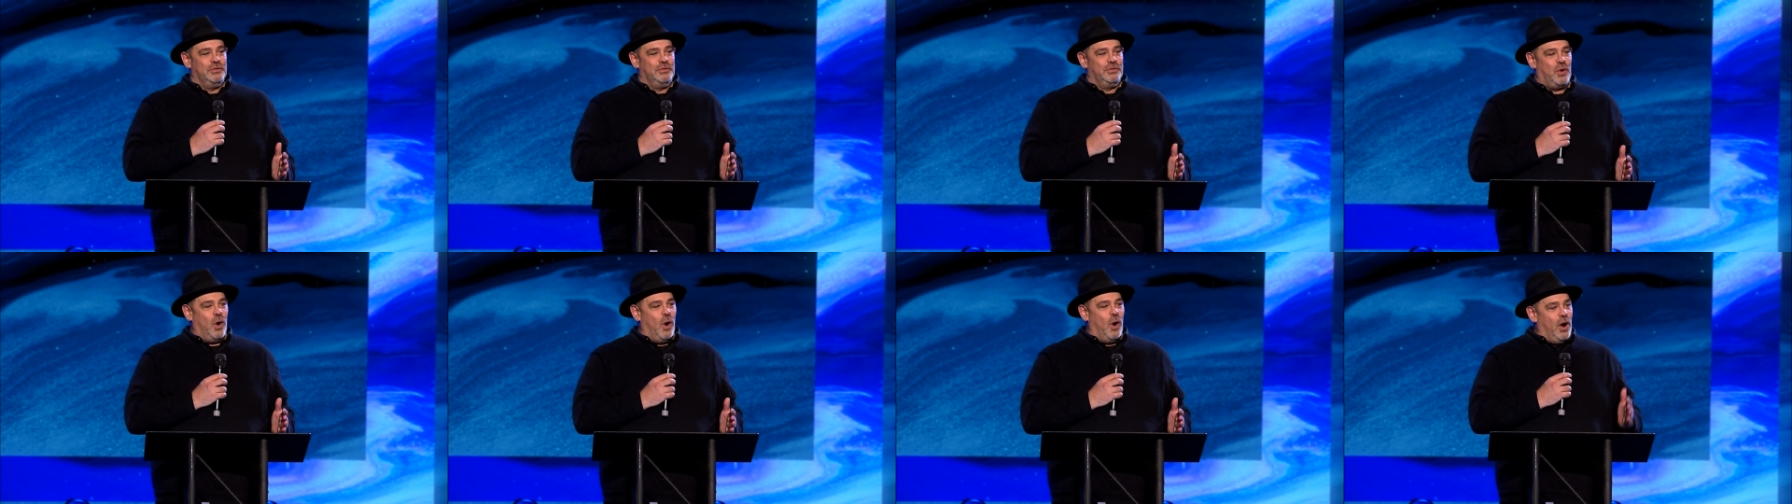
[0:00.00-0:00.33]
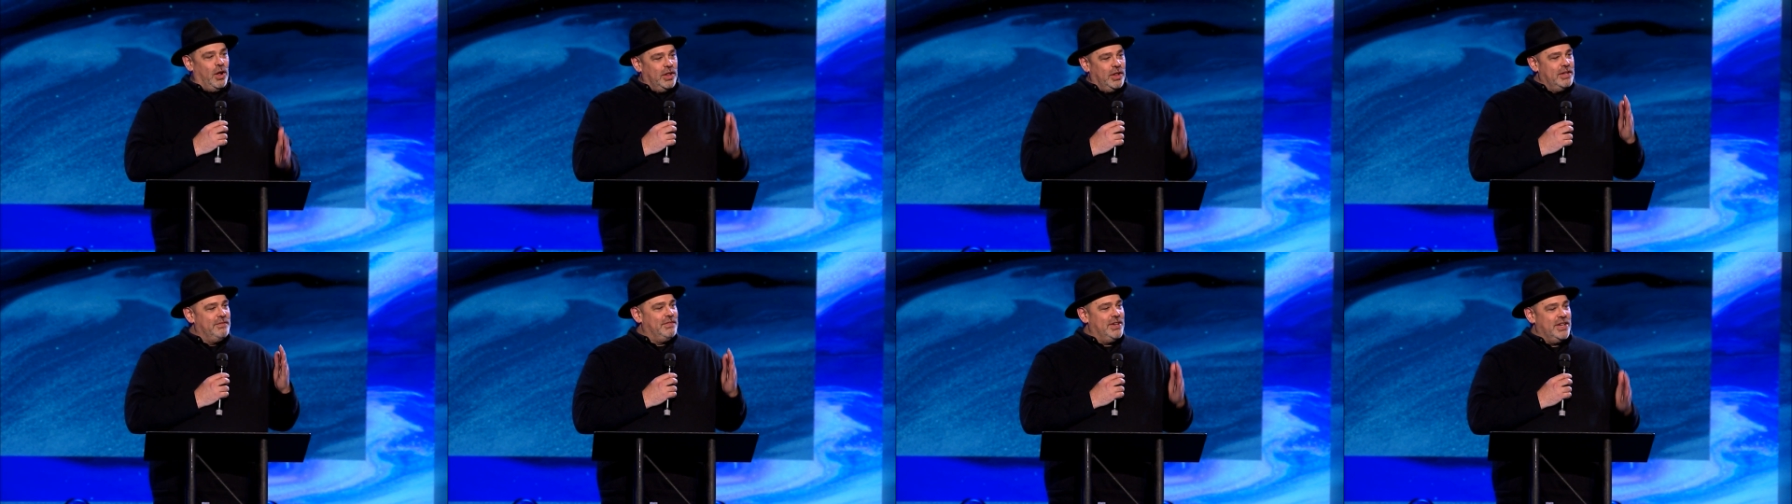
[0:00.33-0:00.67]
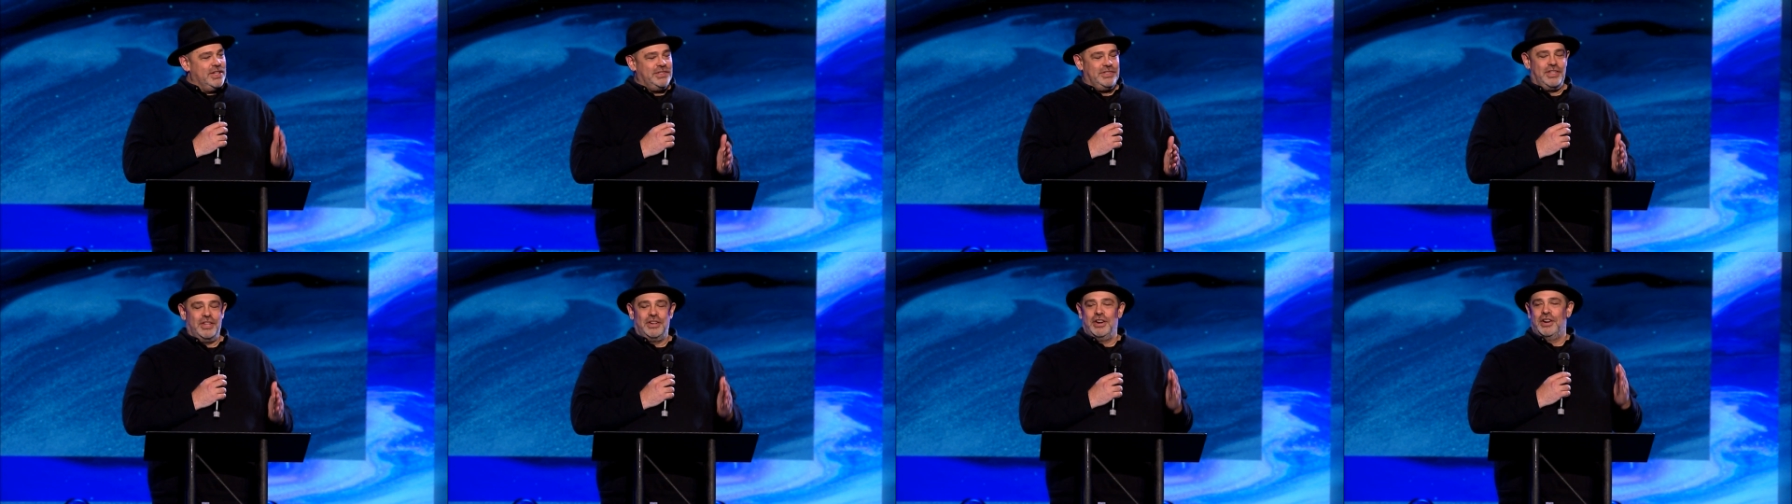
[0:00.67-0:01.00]
for all of
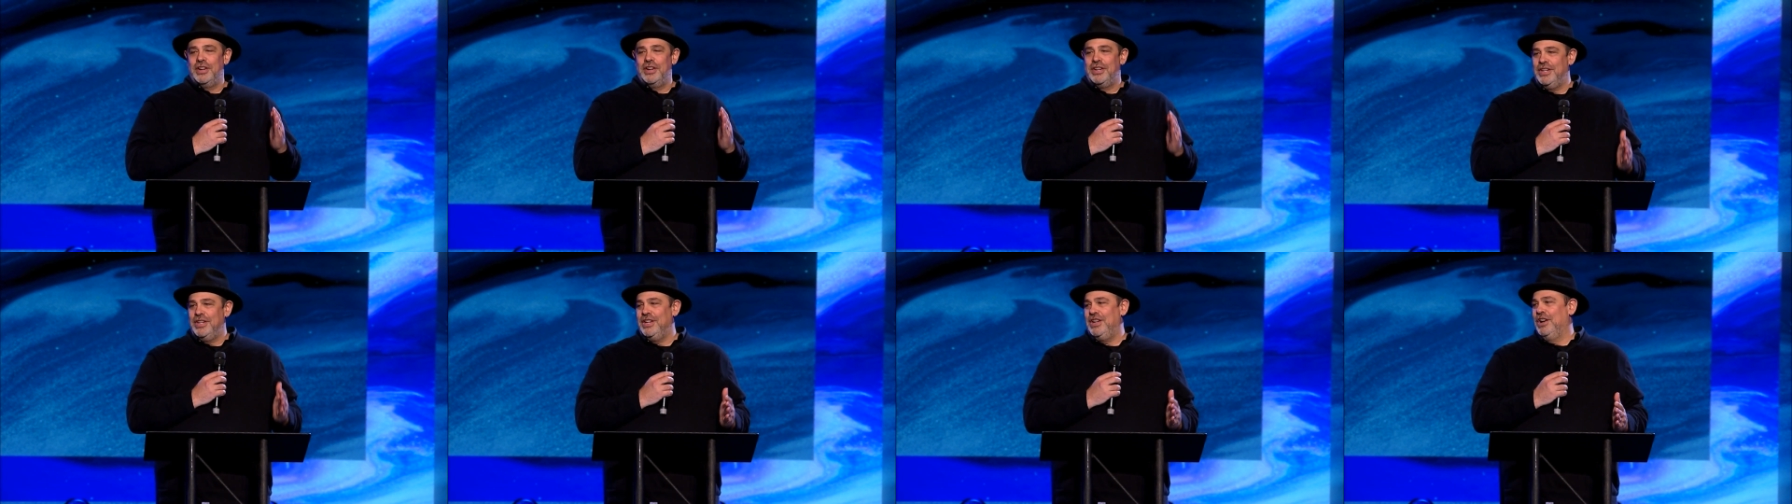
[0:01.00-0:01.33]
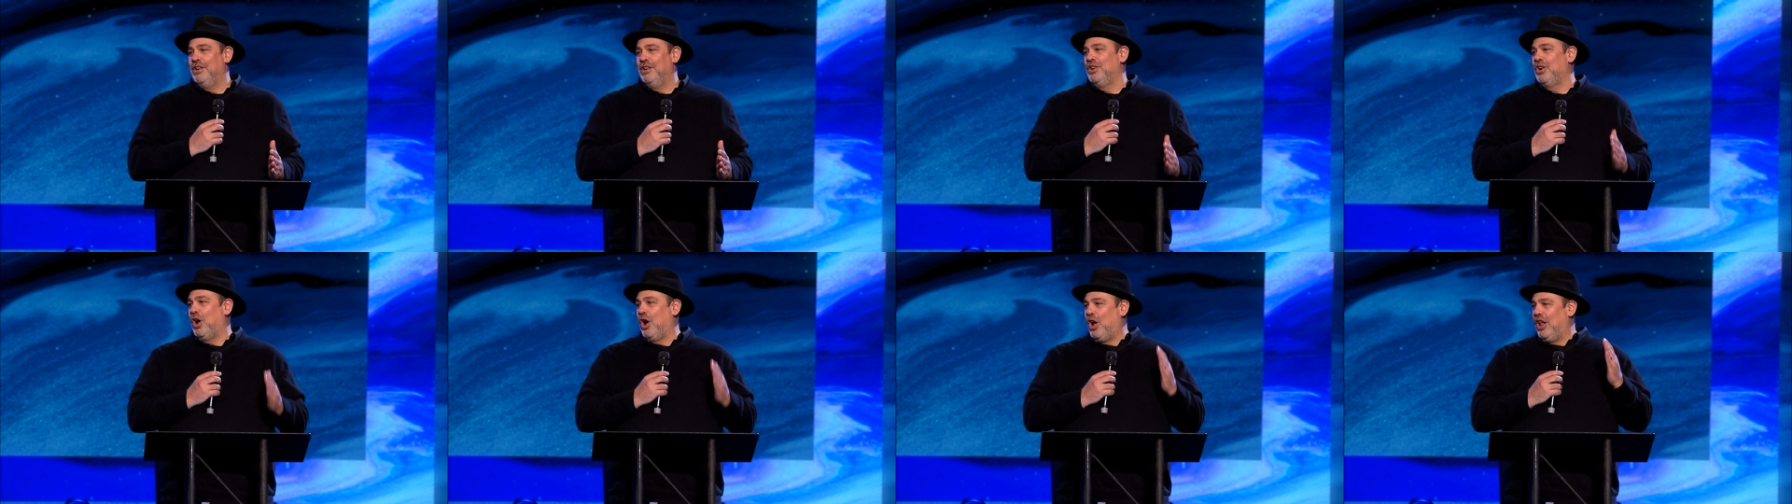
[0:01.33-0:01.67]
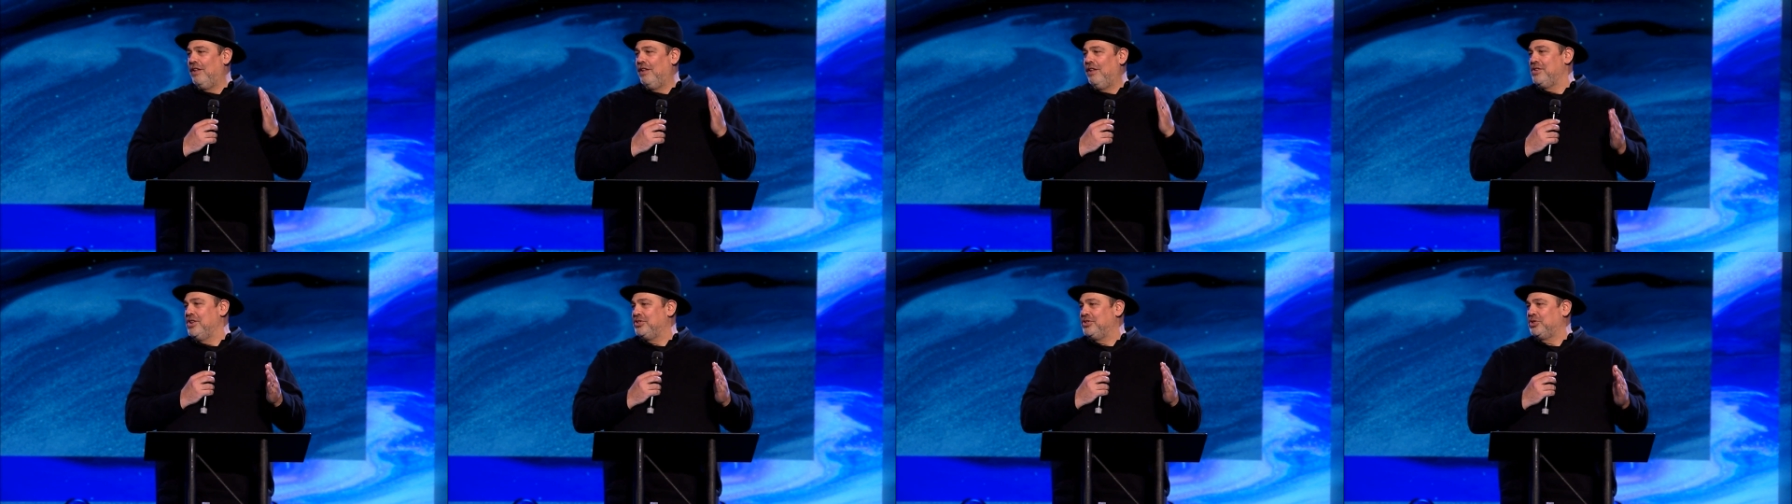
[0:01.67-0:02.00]
us that are here and
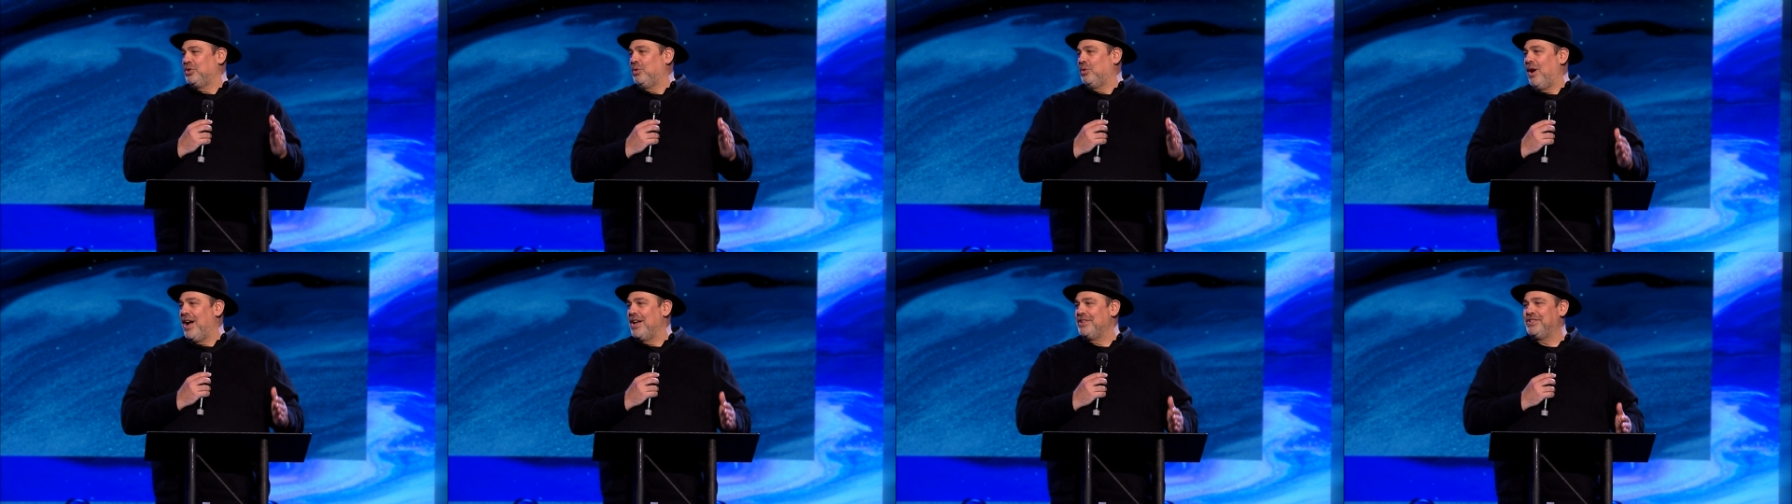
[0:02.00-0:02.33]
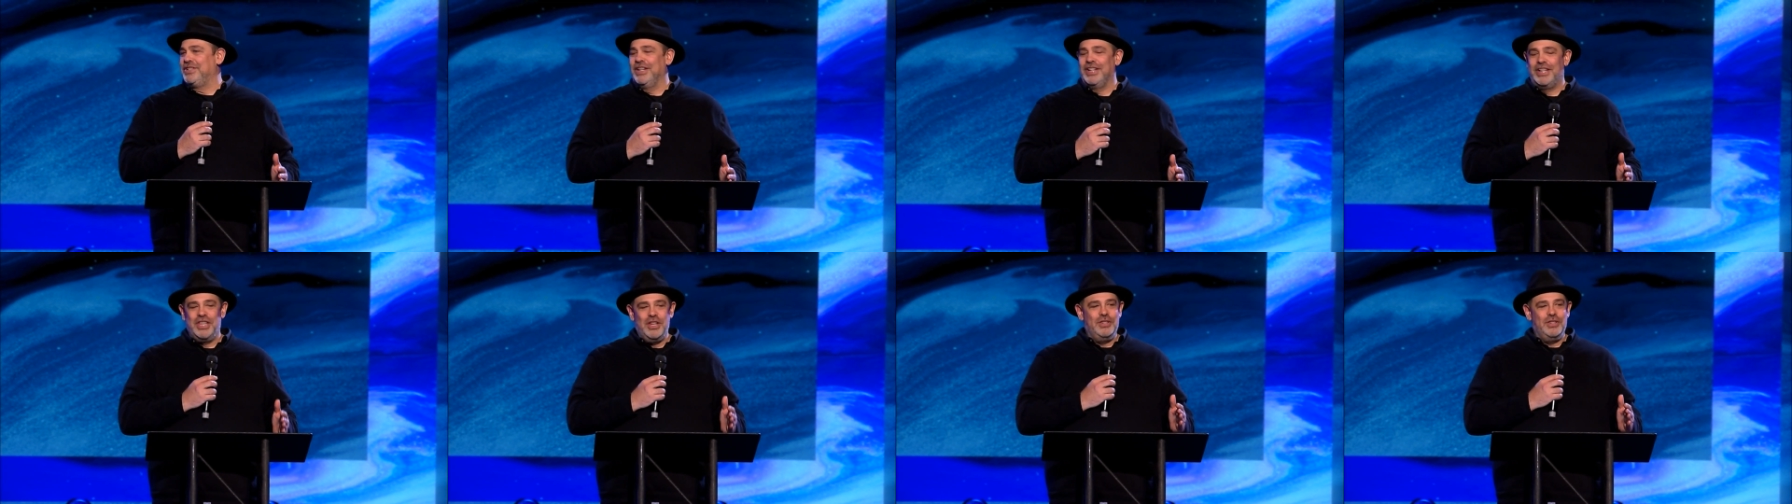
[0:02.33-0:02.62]
all of us are watching.